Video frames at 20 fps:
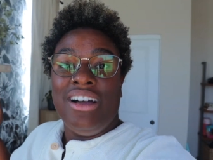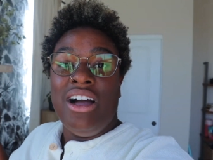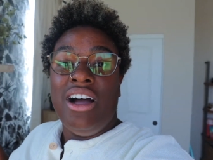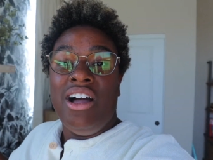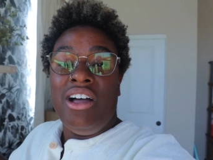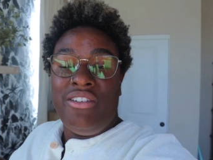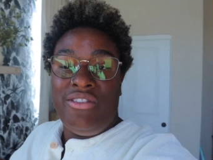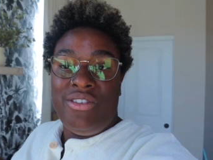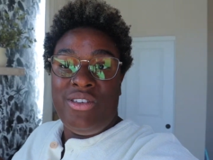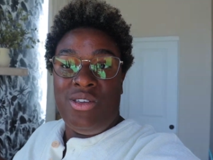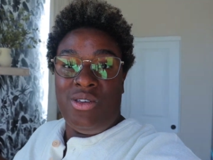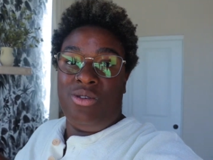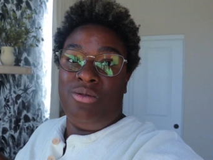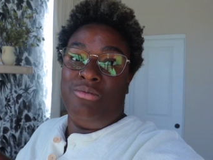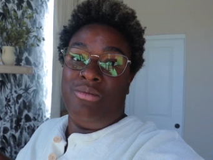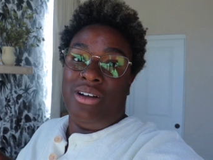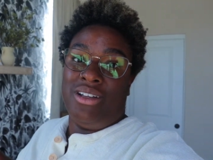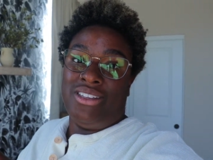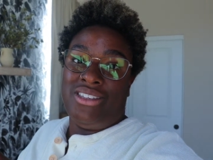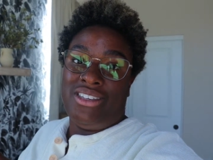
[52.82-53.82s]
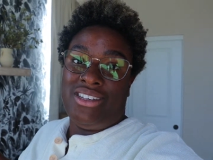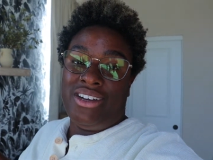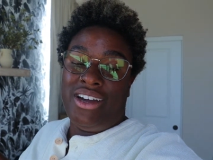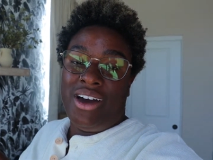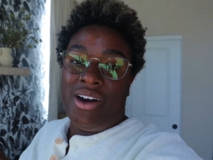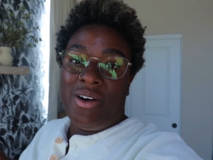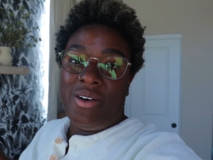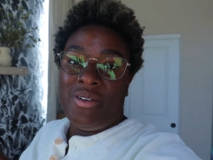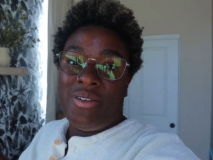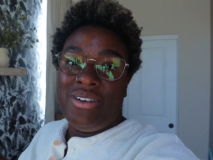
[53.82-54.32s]
a few months
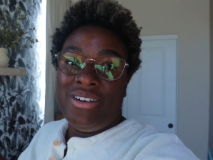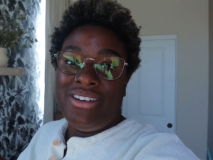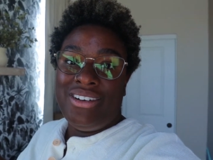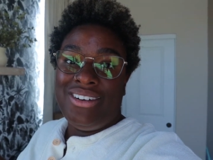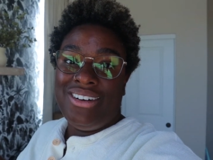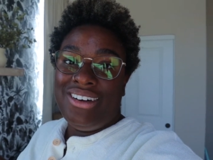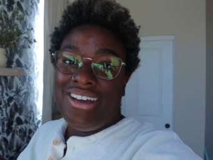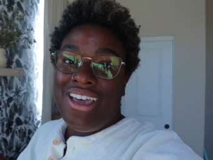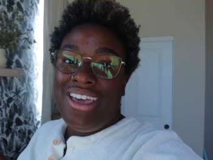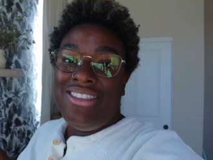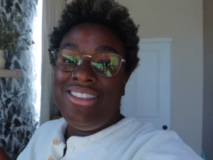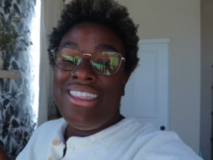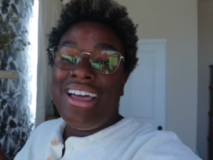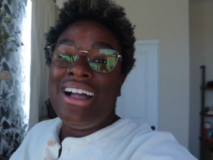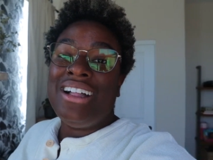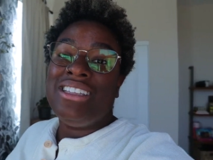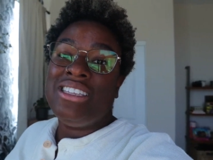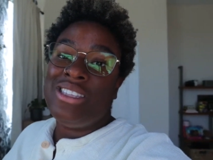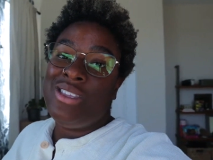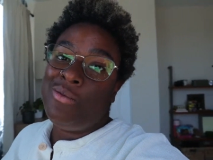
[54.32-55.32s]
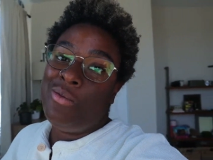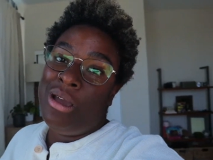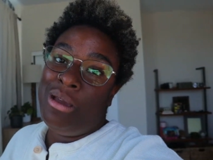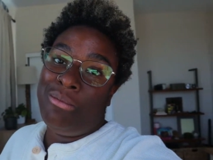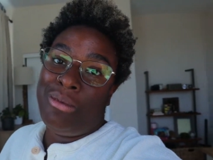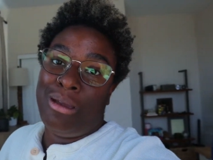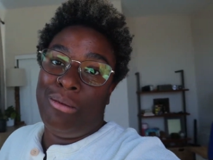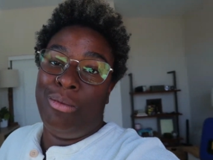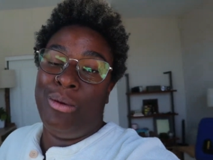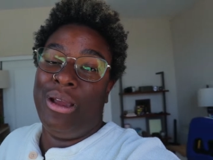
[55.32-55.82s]
ago. And that's the way
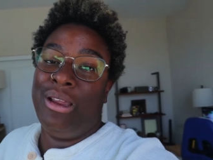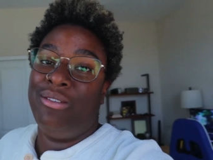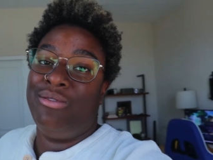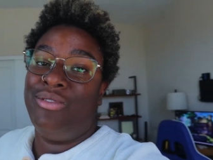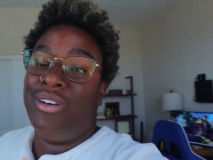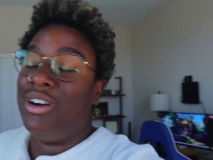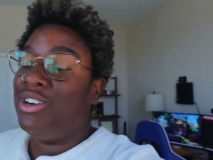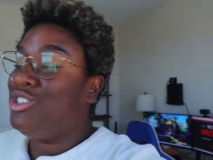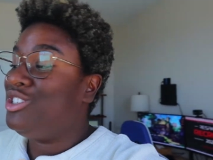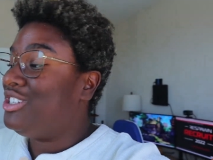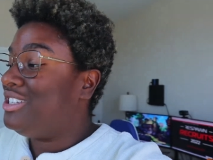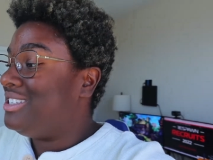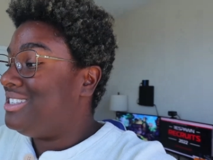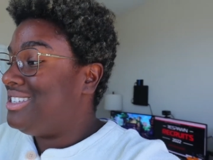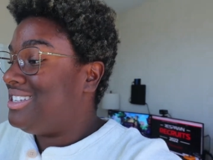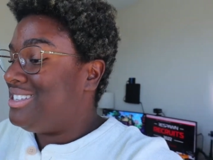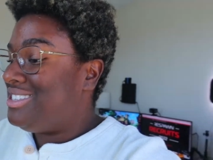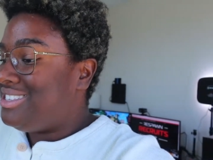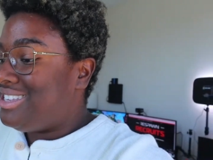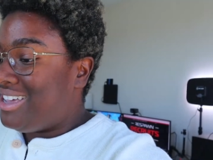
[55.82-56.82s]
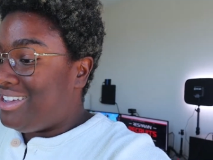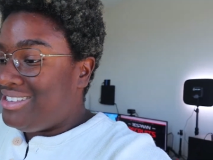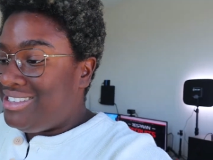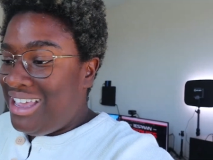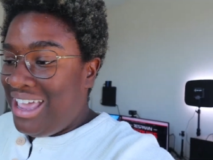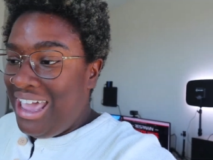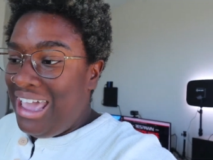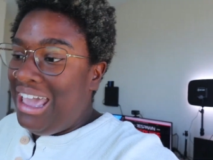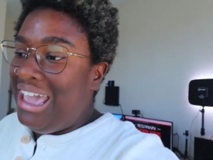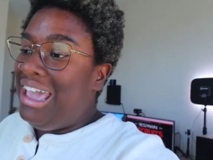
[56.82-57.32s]
my brain functions. It says,
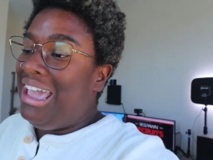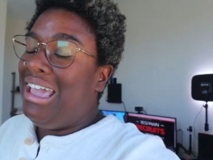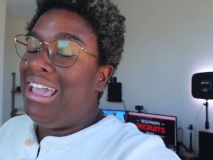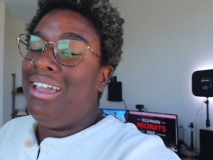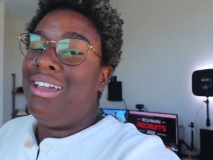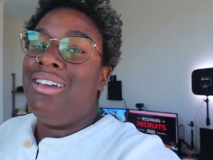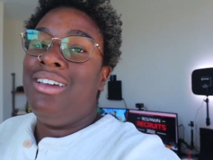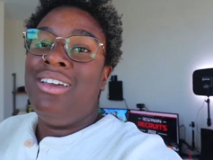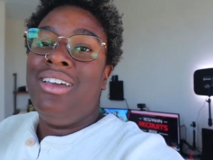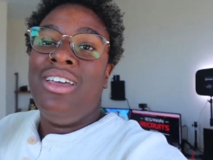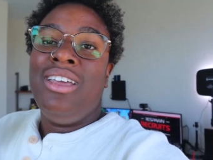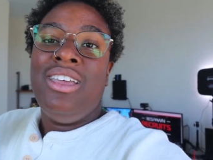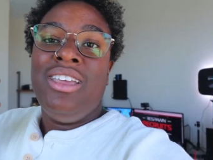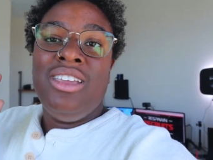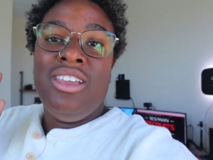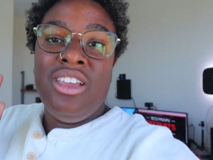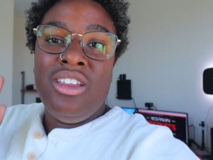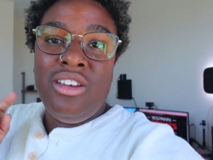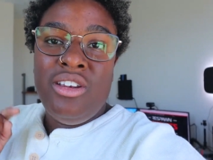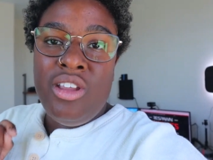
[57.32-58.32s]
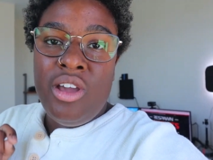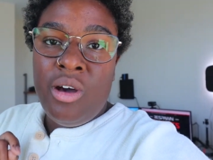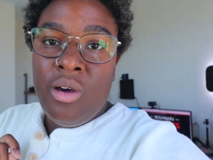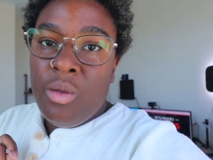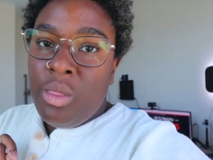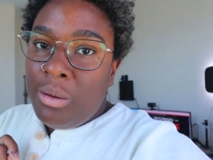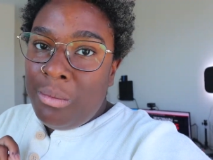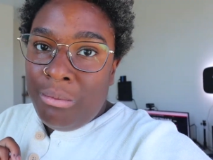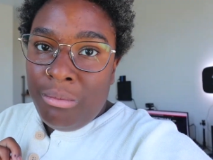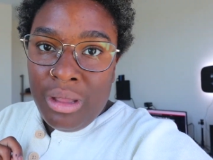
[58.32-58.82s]
hey, you
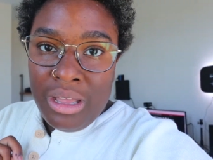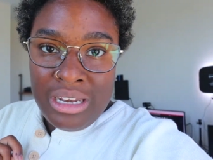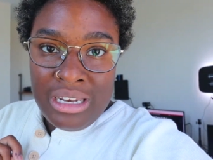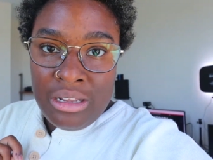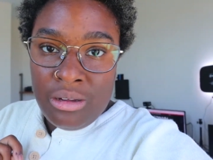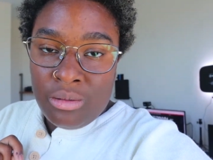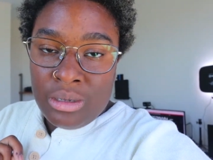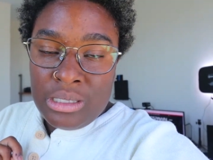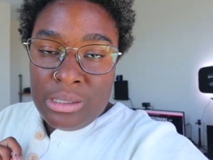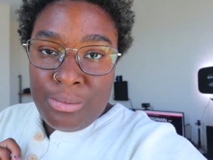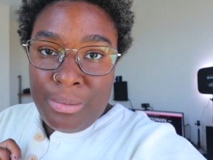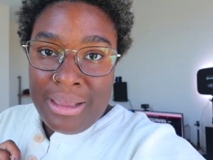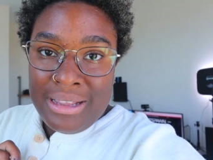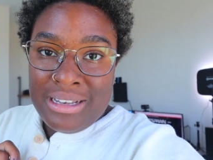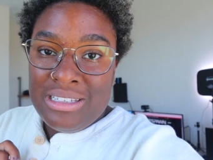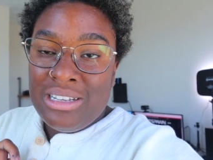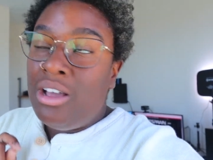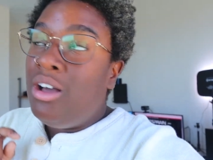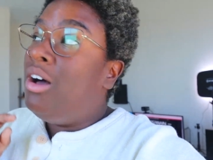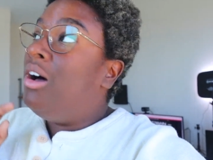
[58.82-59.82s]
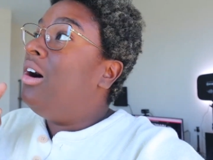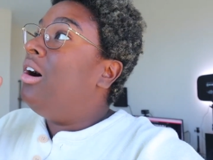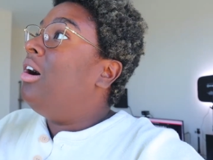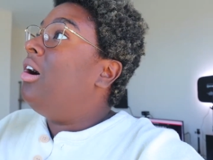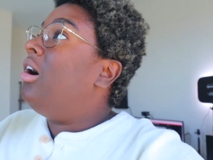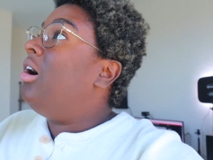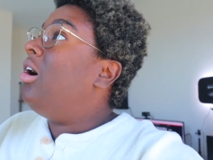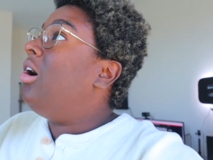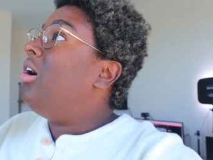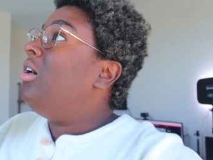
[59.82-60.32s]
know the money we spent
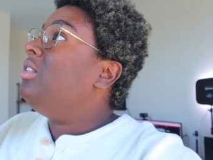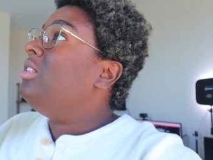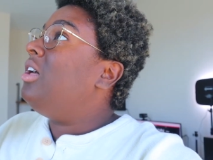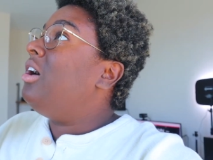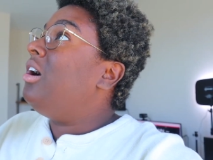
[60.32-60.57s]
all